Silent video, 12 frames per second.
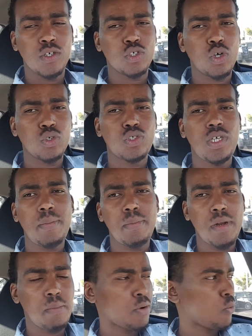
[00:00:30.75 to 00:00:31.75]
So tip
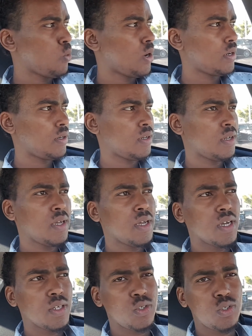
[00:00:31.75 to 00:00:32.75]
number one,
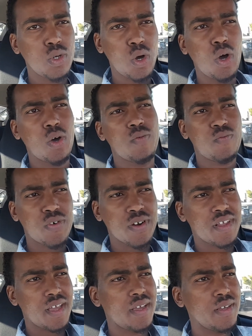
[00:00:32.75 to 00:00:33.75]
don't
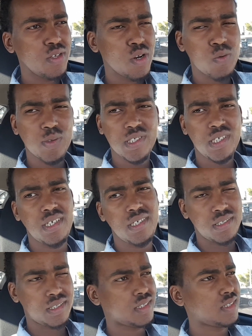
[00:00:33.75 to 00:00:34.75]
forget your
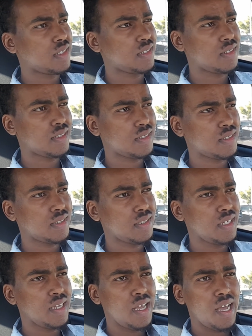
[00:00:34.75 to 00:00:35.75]
receipts.
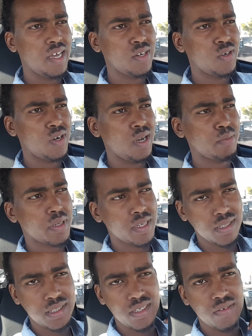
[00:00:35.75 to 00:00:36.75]
I know I'm
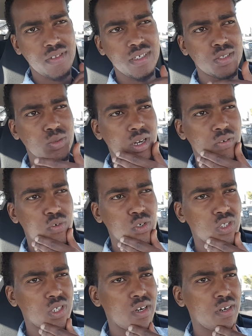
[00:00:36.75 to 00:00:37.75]
guilty of this. When I
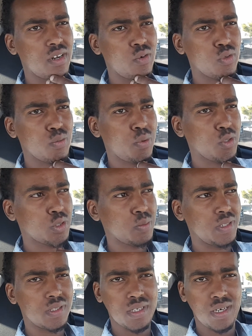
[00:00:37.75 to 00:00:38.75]
first started out with
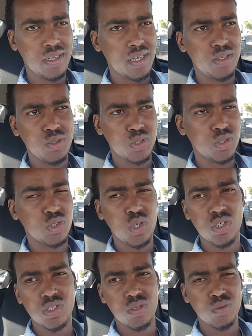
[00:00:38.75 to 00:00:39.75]
Postmates, I used to
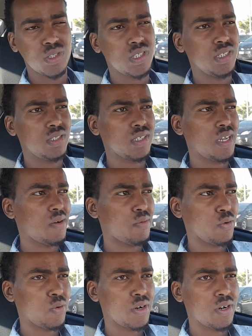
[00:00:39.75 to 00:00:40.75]
toss the receipts
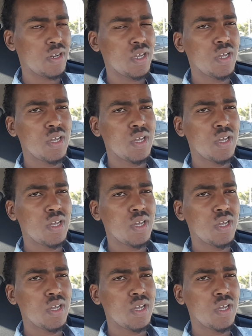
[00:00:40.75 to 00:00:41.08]
everywhere.